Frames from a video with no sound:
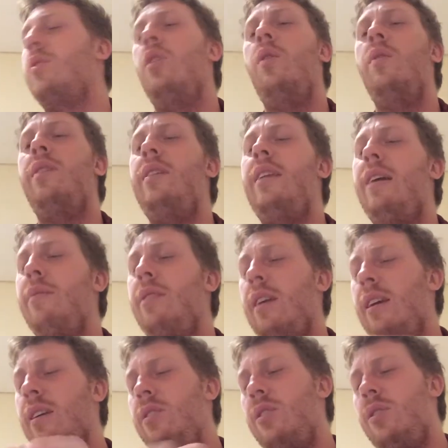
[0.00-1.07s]
Oh, the name of the
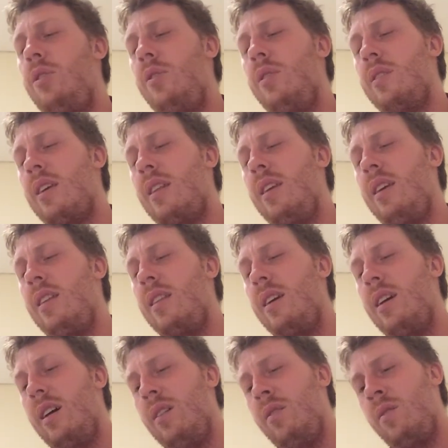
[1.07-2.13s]
institute is, I think,
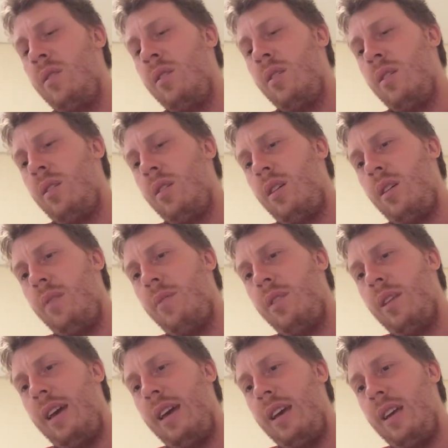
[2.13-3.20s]
the
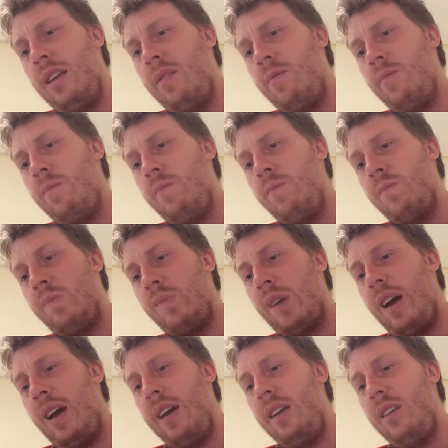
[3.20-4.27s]
Himalayan
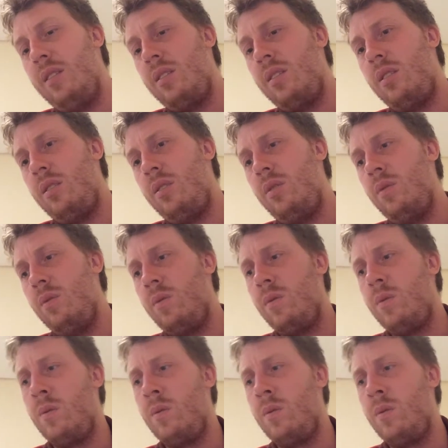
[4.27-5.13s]
Eye Institute.